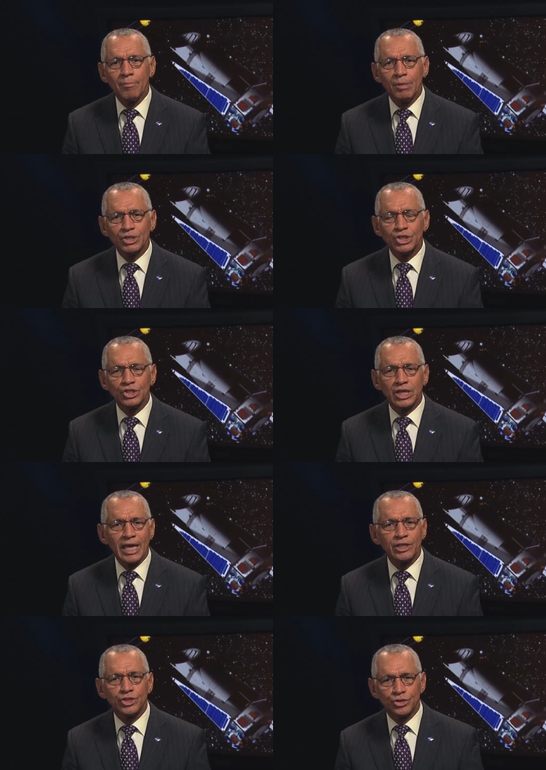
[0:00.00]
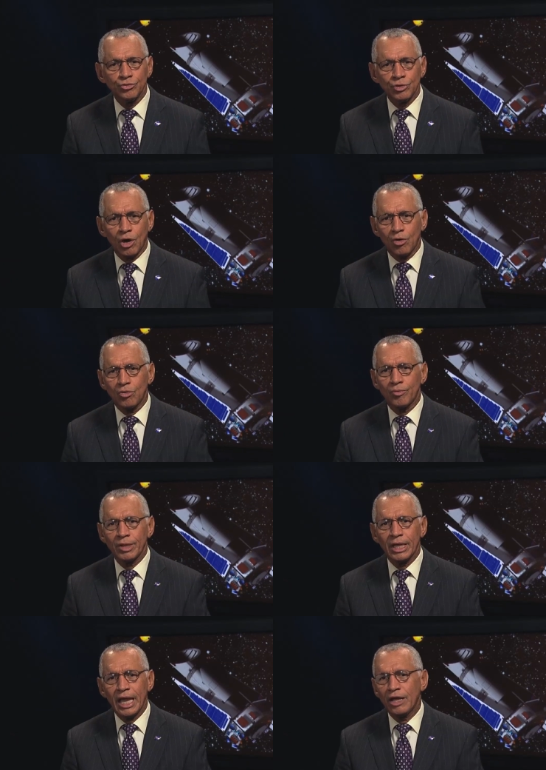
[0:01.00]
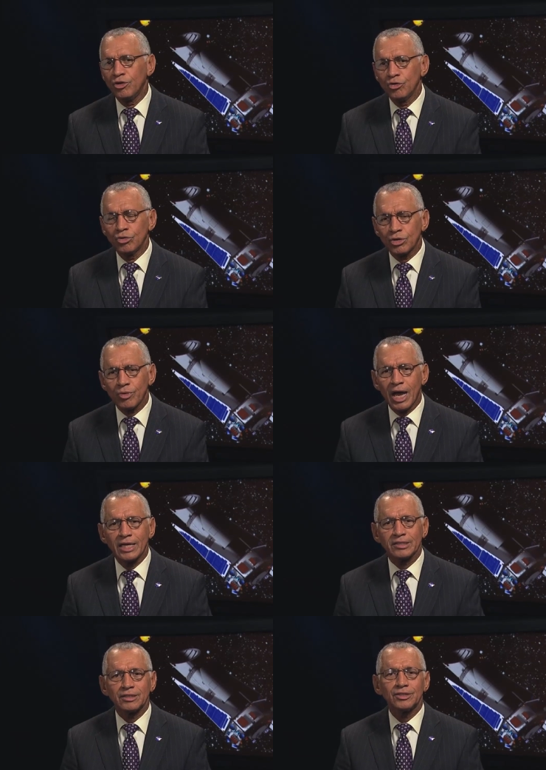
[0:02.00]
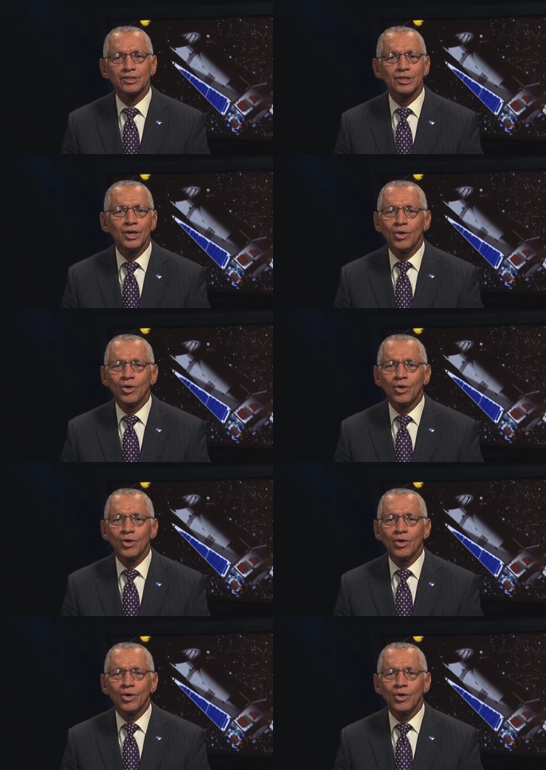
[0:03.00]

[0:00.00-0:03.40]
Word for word: Missions like Juno and New Horizons